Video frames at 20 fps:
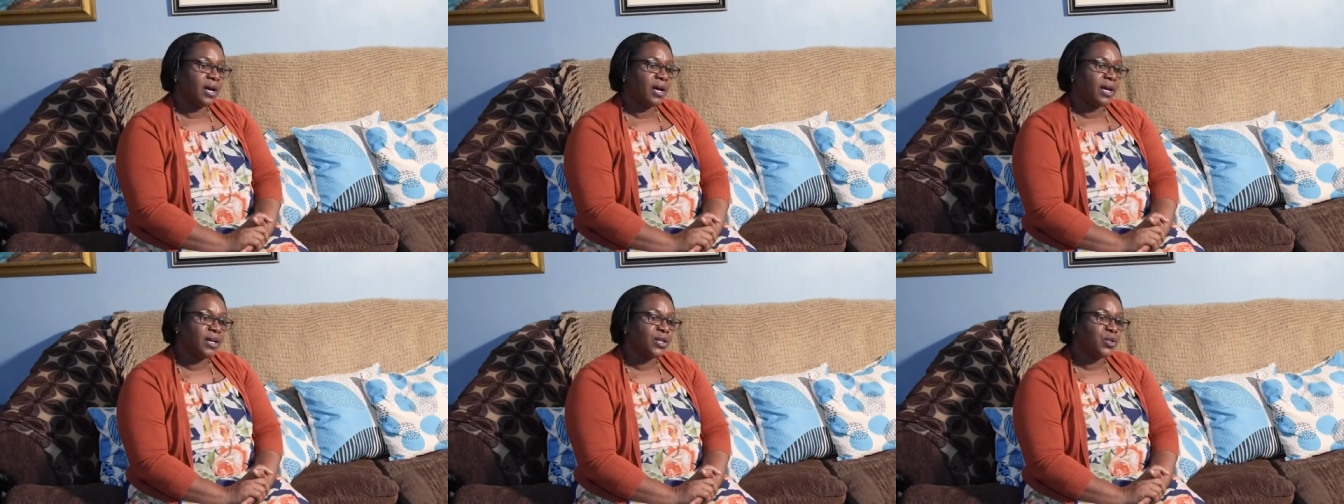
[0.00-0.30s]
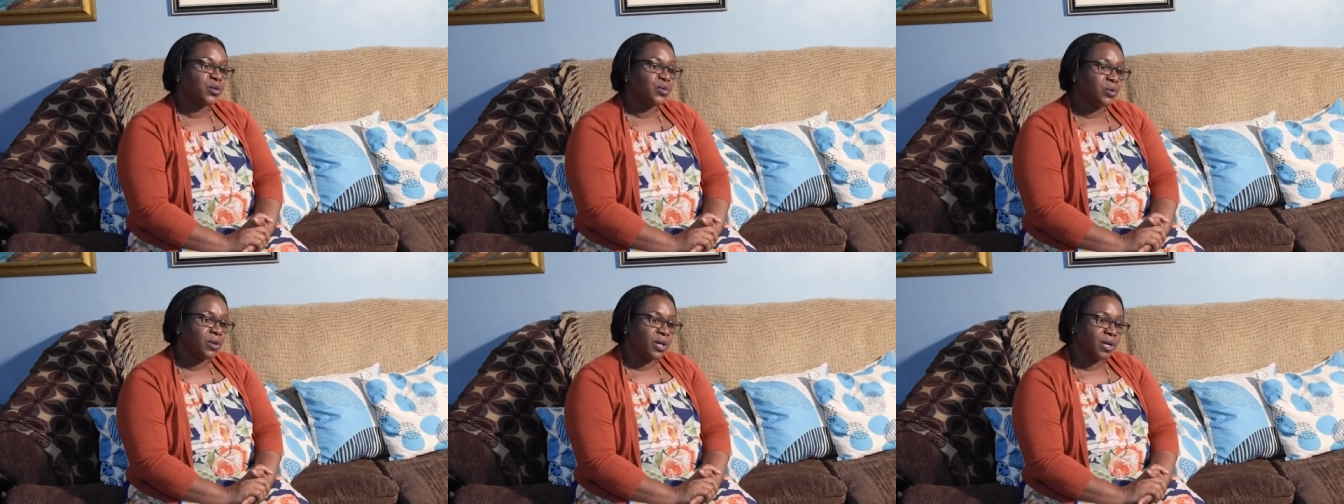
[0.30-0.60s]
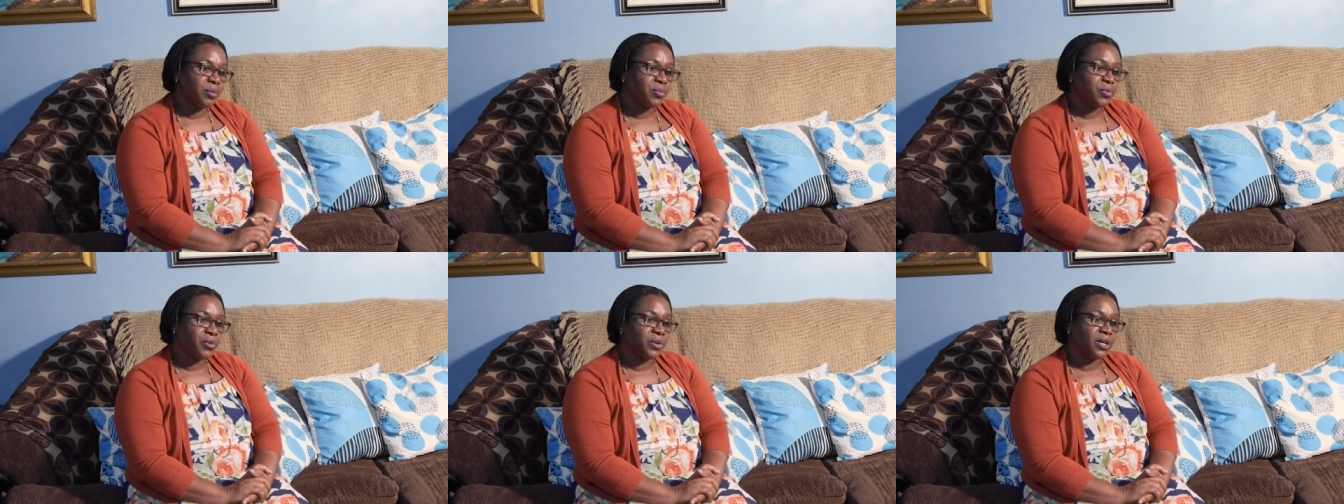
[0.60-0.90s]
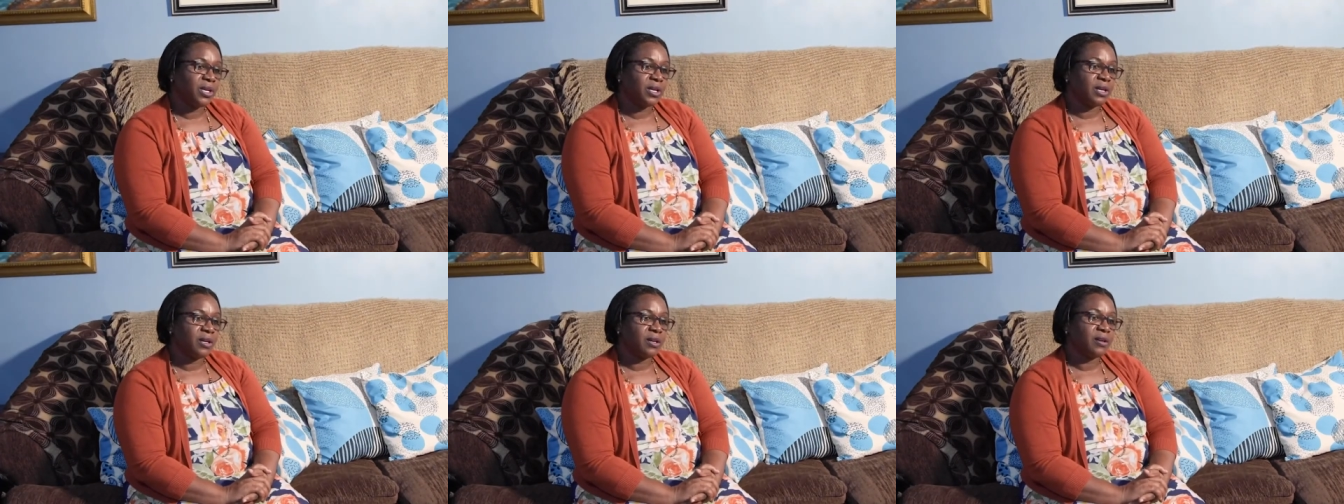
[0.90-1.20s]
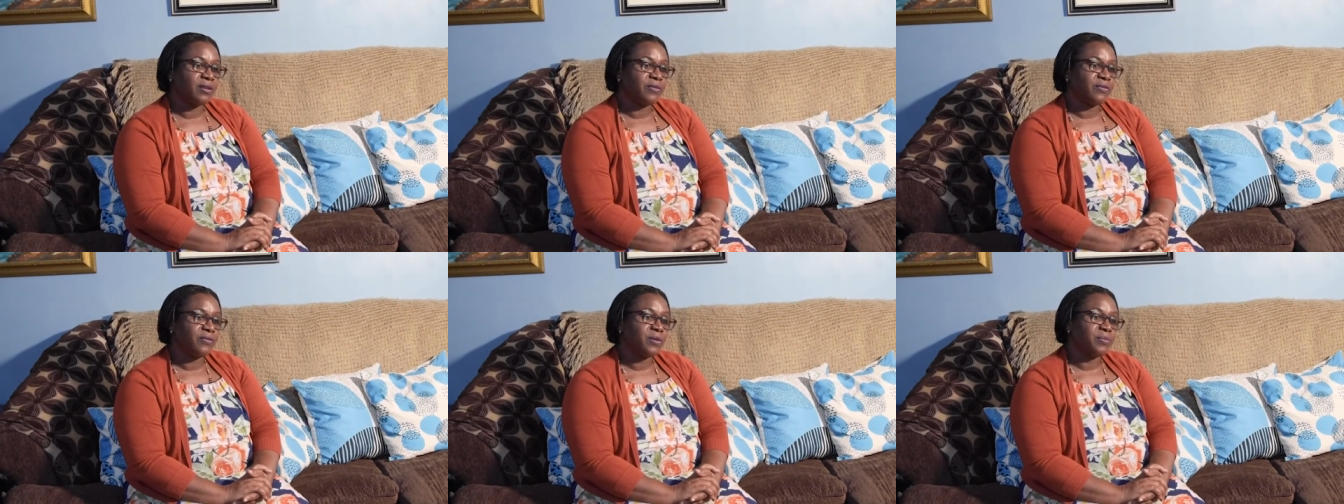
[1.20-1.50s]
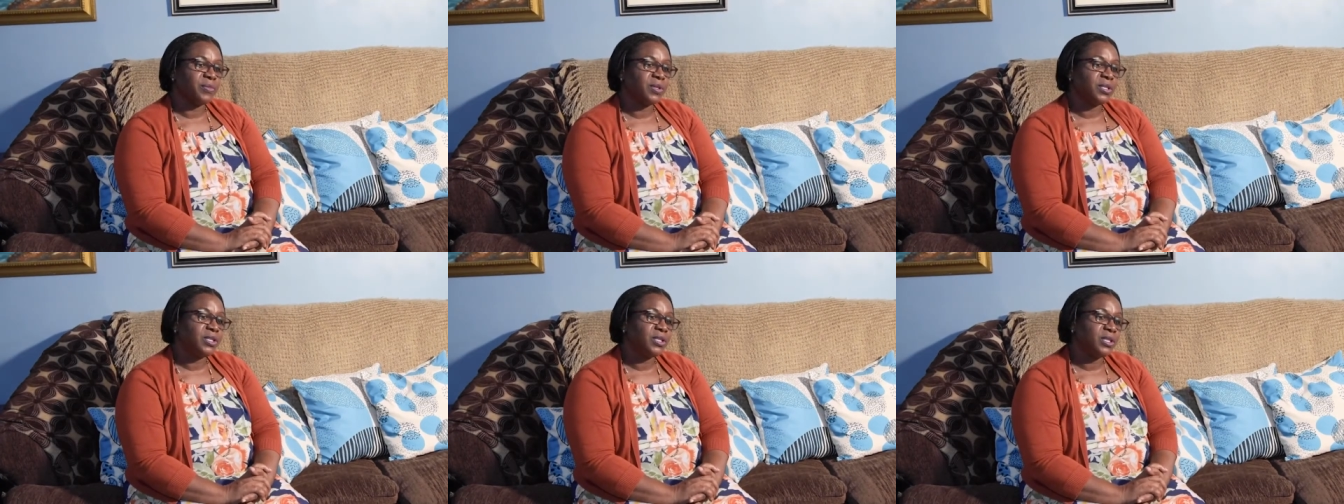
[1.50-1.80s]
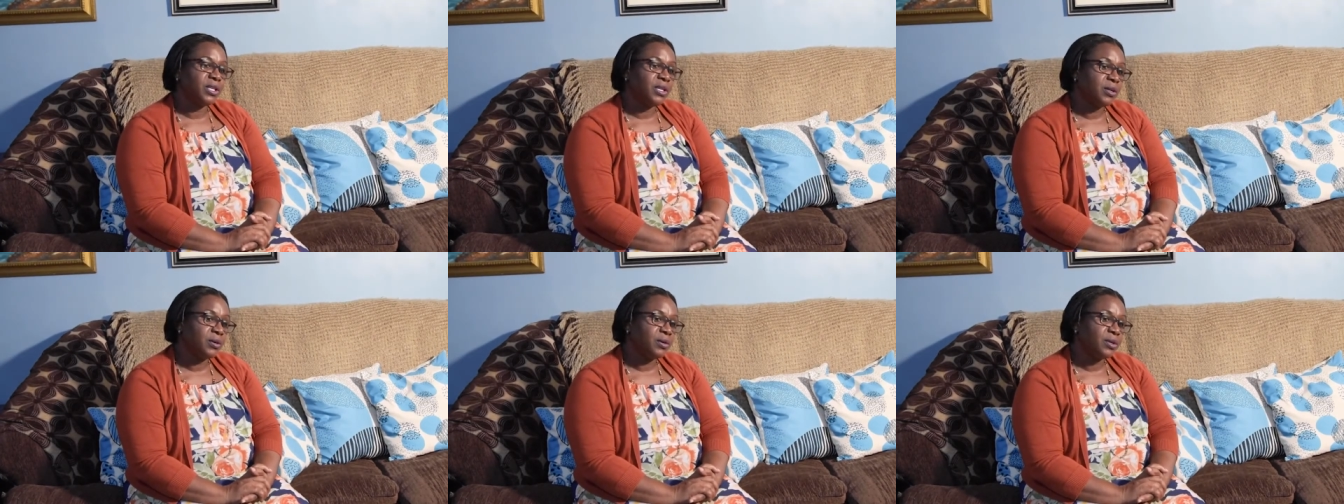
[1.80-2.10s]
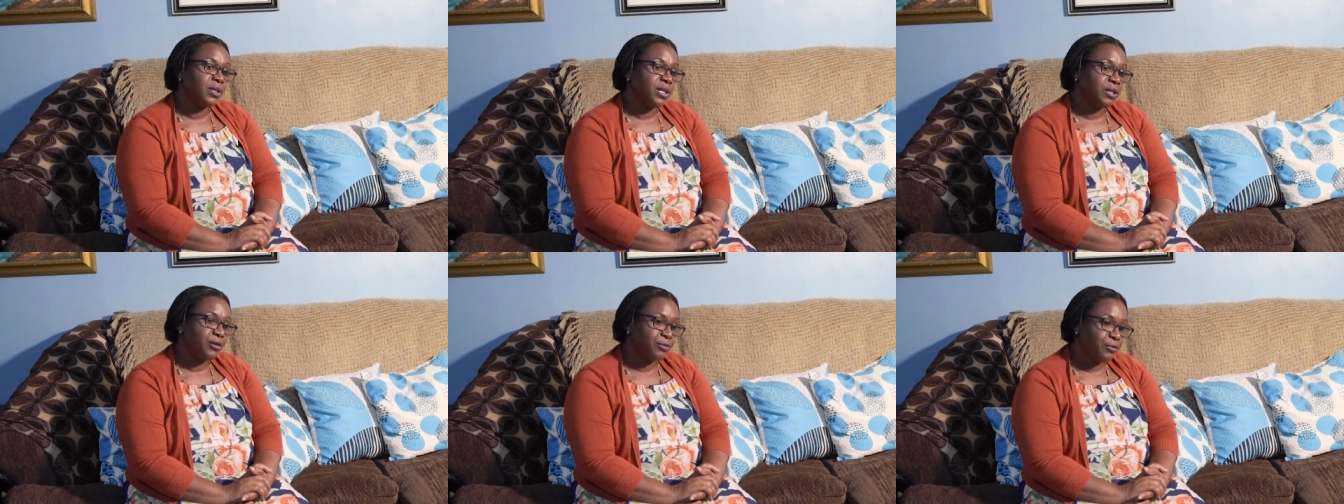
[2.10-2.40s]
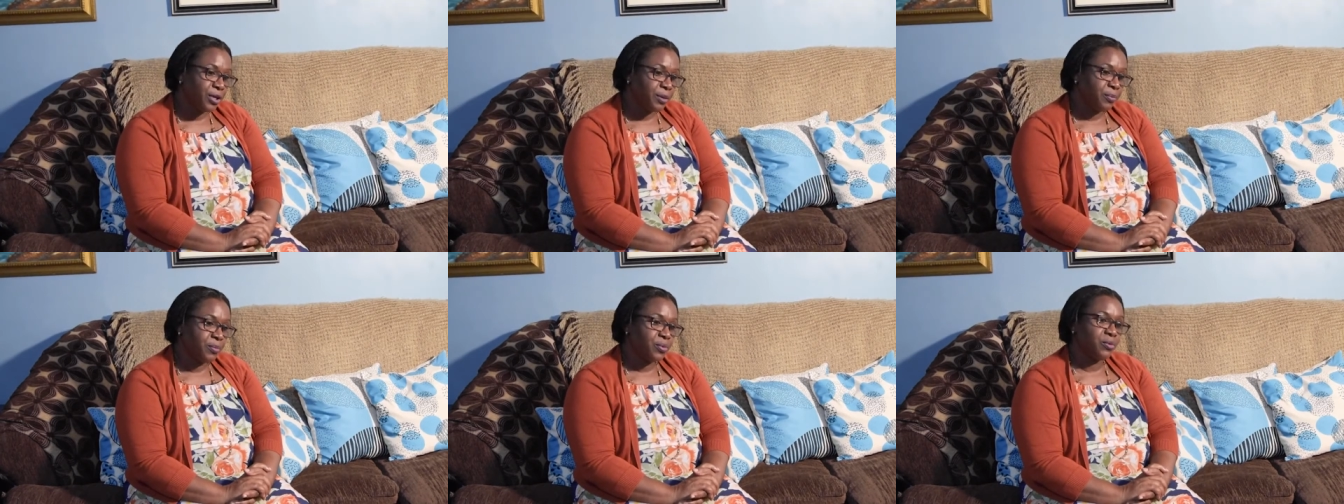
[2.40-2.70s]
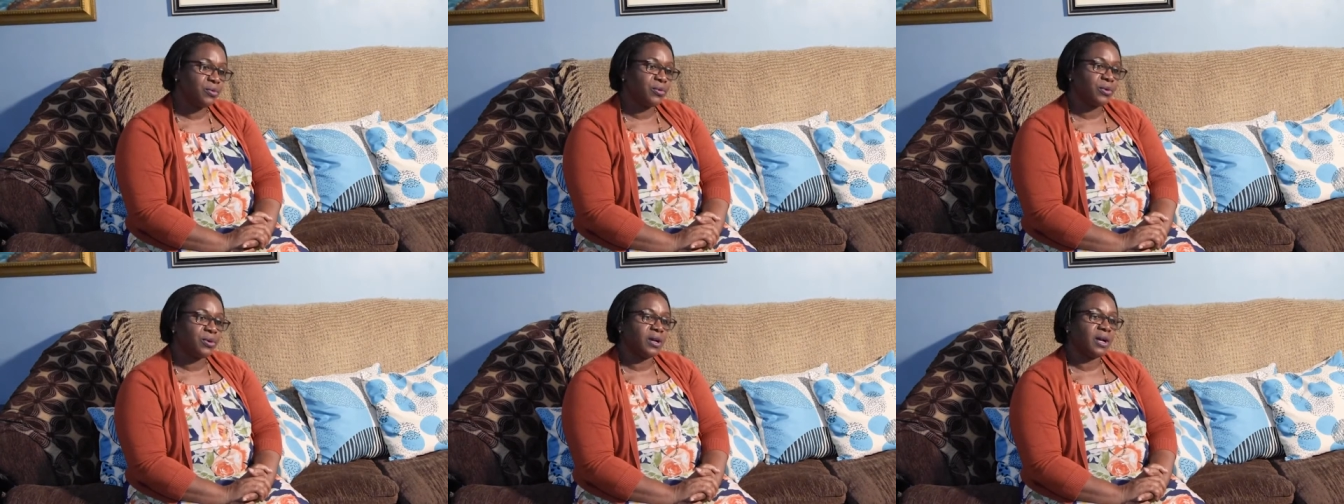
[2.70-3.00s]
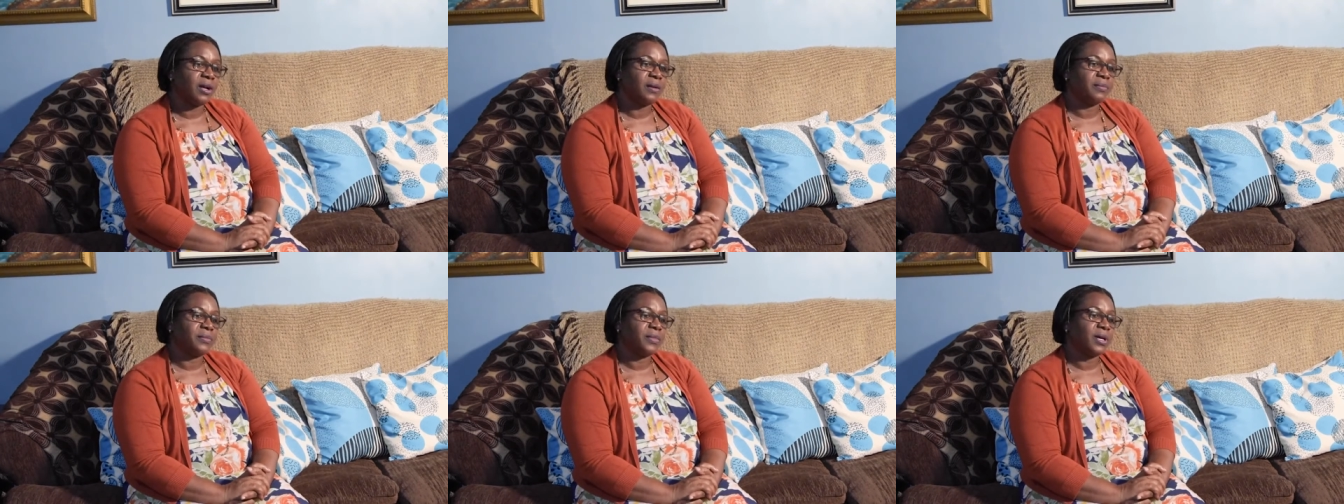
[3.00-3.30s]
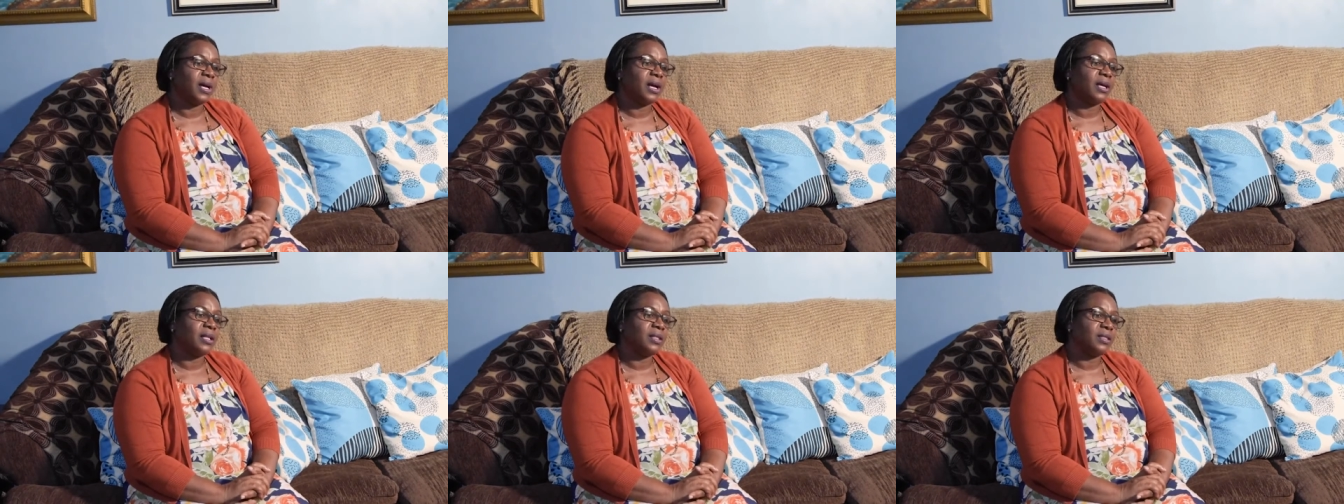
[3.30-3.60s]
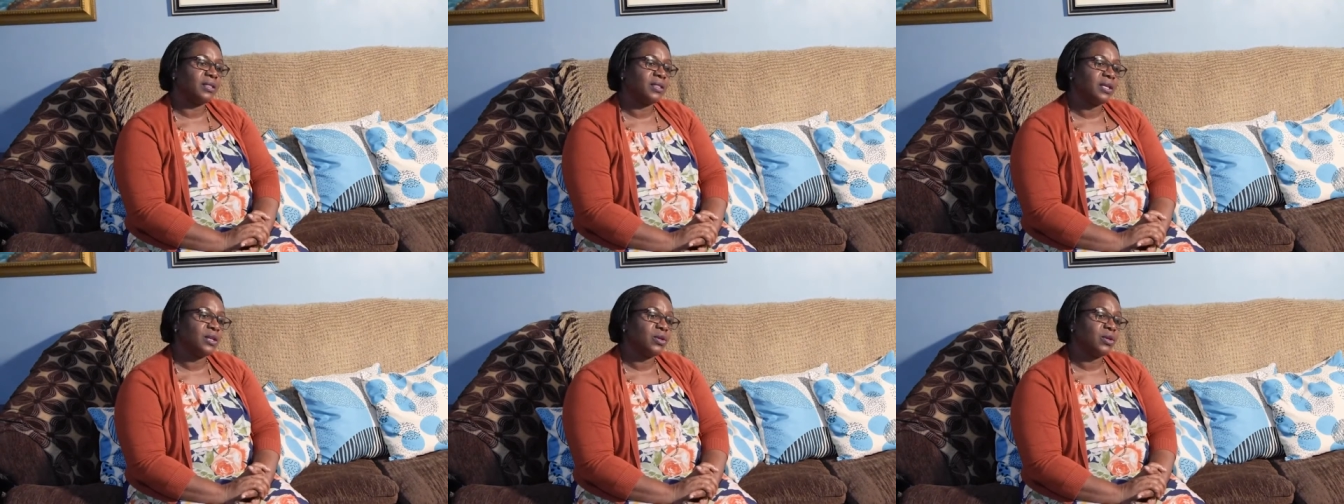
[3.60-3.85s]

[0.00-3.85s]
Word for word: I took a break from the de degree program at